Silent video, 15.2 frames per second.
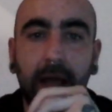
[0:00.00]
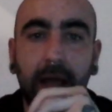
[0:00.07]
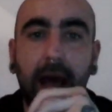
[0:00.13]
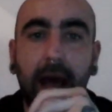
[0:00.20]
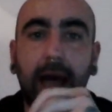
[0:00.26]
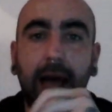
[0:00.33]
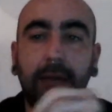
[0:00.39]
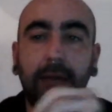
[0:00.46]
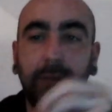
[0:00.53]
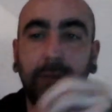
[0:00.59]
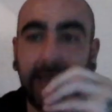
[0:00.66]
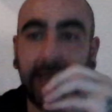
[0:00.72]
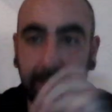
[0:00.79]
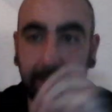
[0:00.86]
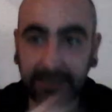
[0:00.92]
And
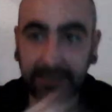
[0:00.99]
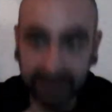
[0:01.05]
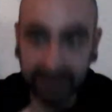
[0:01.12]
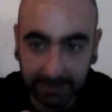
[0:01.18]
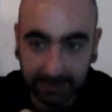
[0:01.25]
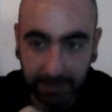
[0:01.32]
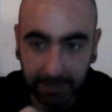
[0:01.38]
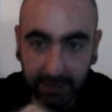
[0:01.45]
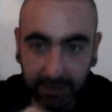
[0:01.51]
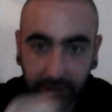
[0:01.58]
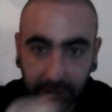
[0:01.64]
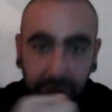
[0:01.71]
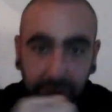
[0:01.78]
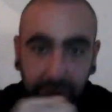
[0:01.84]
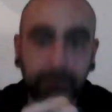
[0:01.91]
when the image
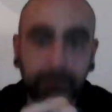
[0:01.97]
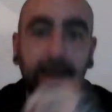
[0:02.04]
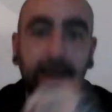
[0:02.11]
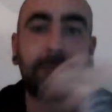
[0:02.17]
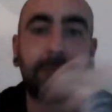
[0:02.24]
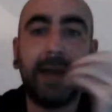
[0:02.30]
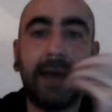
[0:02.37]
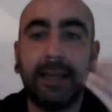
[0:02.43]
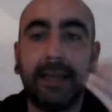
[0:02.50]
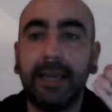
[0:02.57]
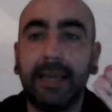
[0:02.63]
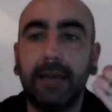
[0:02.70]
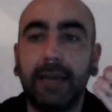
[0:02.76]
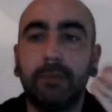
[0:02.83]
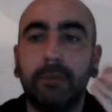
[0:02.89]
disappears, bring it back
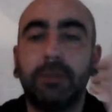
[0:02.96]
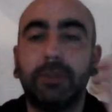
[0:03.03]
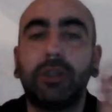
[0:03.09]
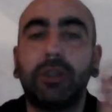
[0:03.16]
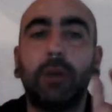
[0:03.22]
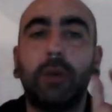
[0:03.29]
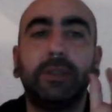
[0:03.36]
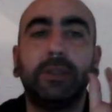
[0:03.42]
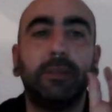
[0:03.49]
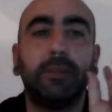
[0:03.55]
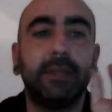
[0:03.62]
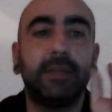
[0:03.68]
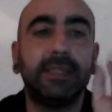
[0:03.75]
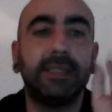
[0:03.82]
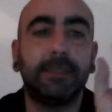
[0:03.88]
again. But start with
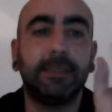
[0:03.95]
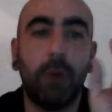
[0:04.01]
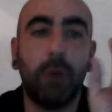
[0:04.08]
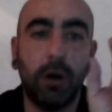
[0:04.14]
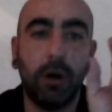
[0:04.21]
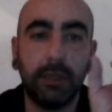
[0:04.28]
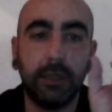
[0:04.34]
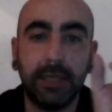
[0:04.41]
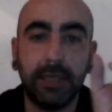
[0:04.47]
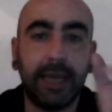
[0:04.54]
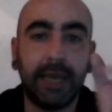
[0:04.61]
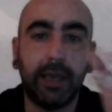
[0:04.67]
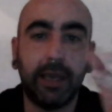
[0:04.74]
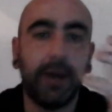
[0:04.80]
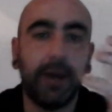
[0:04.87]
something small,
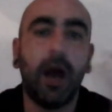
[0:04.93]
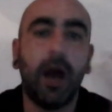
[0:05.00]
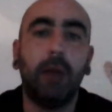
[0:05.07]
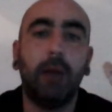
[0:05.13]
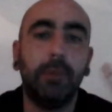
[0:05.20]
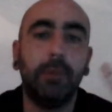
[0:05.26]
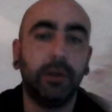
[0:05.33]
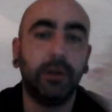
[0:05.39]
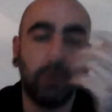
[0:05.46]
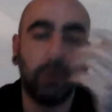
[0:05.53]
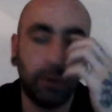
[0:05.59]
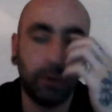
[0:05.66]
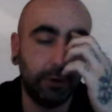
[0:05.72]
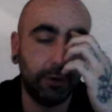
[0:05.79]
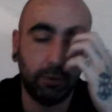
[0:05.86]
like an apple
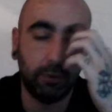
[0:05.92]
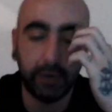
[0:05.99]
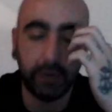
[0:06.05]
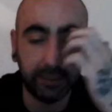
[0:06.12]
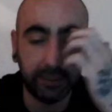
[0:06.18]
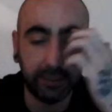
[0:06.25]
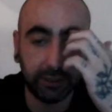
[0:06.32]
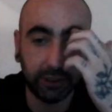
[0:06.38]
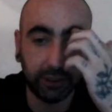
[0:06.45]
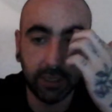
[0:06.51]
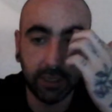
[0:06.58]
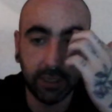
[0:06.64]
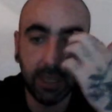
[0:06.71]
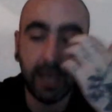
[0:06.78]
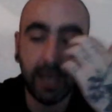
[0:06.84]
or an
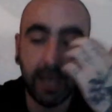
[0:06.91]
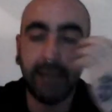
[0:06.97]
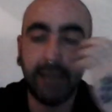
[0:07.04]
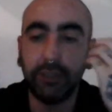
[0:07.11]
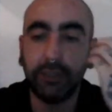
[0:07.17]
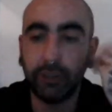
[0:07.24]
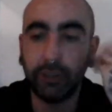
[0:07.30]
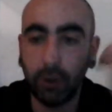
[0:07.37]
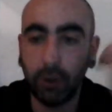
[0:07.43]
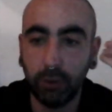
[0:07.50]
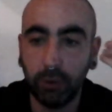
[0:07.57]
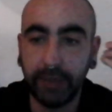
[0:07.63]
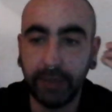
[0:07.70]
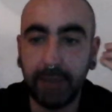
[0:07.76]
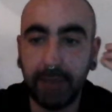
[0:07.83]
orange, and just
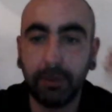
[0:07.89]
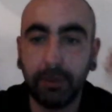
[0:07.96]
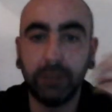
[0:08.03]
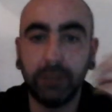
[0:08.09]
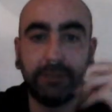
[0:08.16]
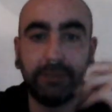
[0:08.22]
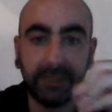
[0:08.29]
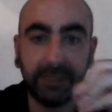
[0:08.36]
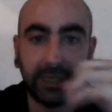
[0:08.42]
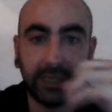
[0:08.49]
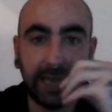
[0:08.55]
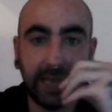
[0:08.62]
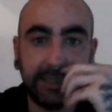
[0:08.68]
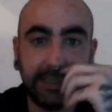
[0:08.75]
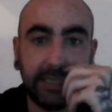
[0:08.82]
hold that, because
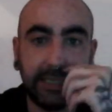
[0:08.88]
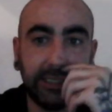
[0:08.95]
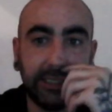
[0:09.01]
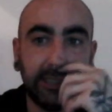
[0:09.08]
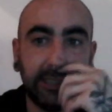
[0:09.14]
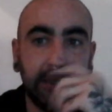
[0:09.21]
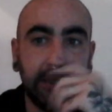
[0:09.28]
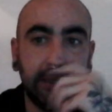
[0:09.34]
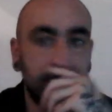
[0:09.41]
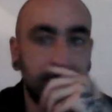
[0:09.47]
visualization,